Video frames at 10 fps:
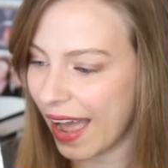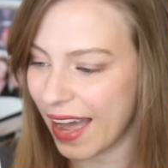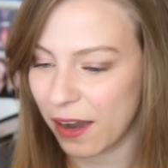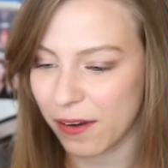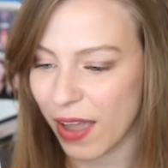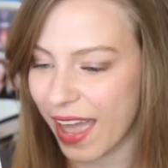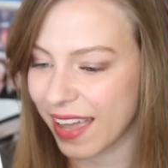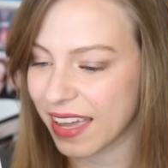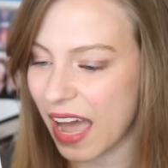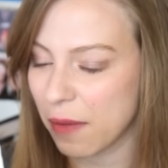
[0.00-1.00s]
out
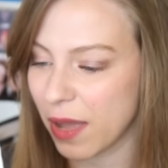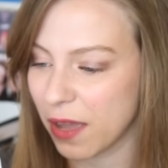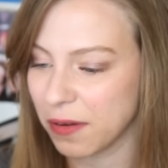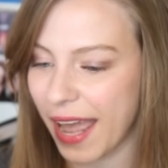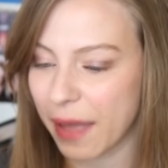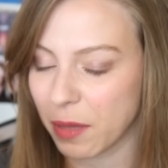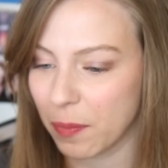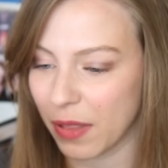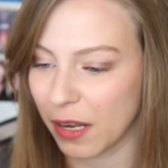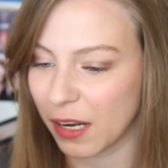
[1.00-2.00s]
and got my own happy
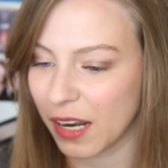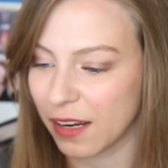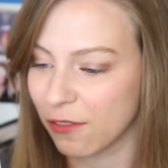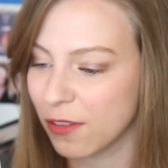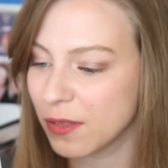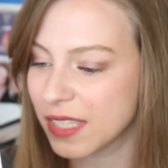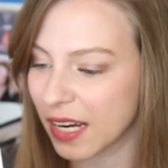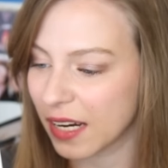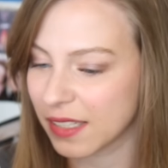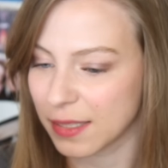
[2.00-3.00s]
planner and a few
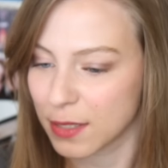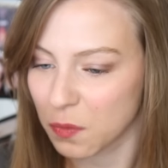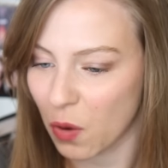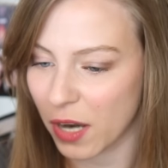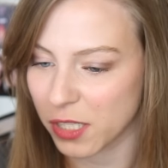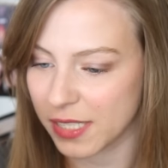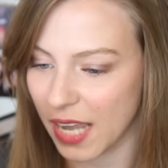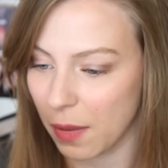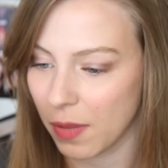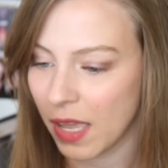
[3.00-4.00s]
stickers and some washi
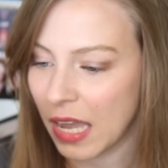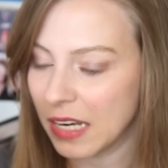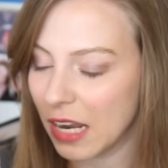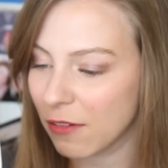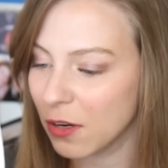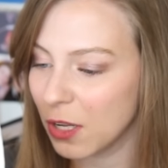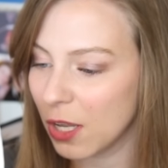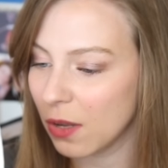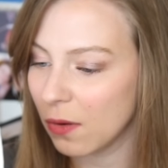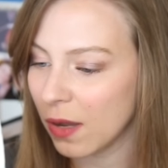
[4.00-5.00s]
tape. Never
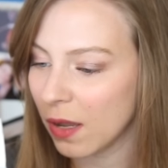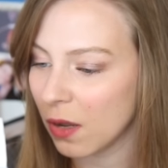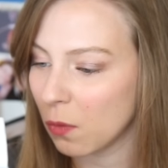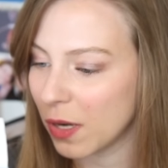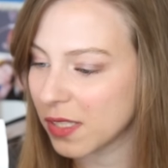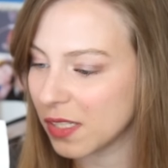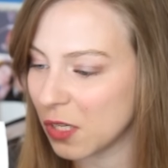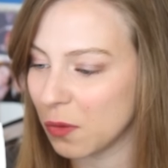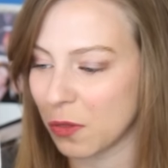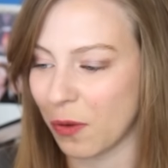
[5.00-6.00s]
knew what to
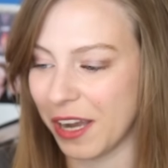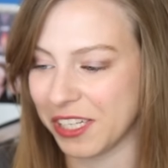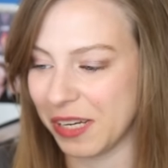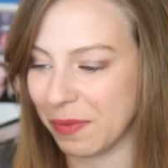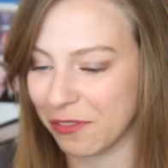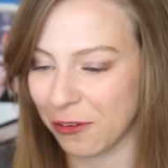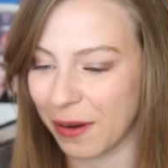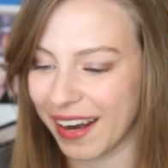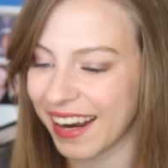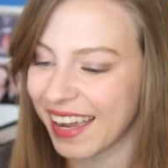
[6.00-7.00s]
do with washi
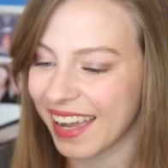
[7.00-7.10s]
before.